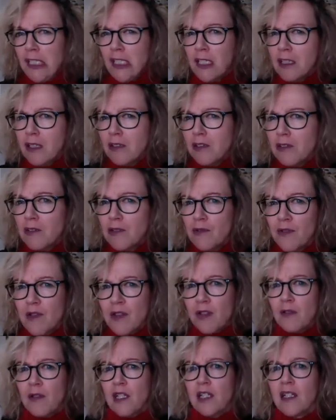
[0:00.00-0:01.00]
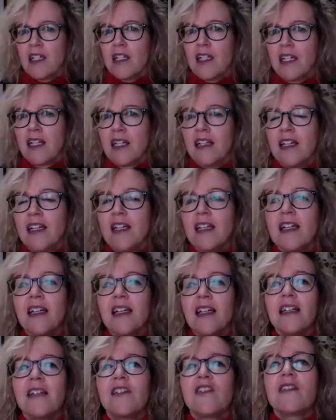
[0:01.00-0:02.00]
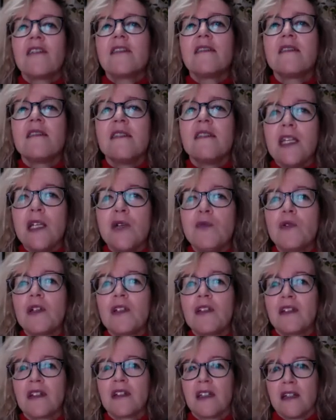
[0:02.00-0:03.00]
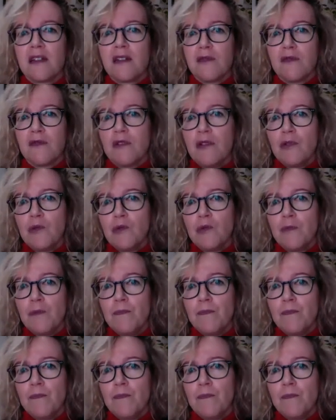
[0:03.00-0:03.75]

you're struggling, and just see what it does for you.